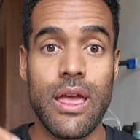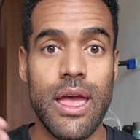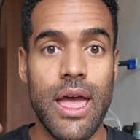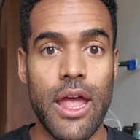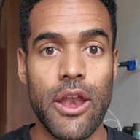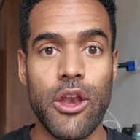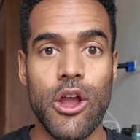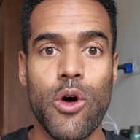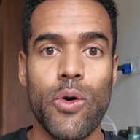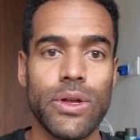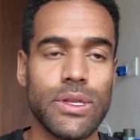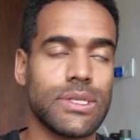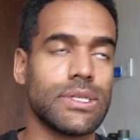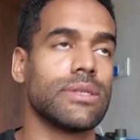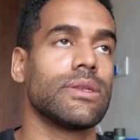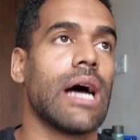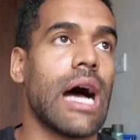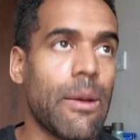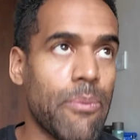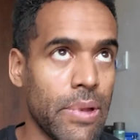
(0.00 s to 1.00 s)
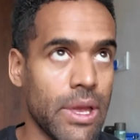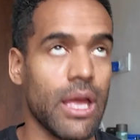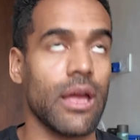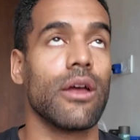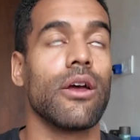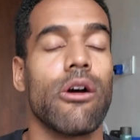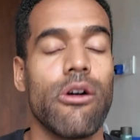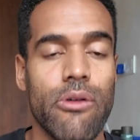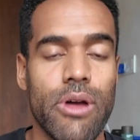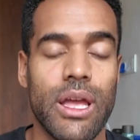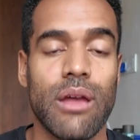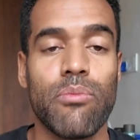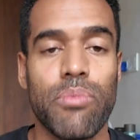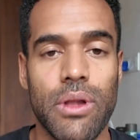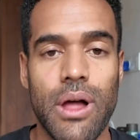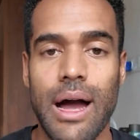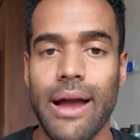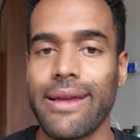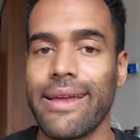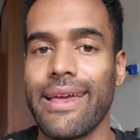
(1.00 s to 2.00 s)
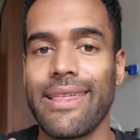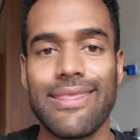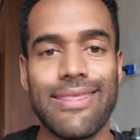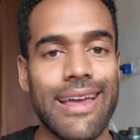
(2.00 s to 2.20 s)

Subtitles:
and no one's stopping and going and blocking.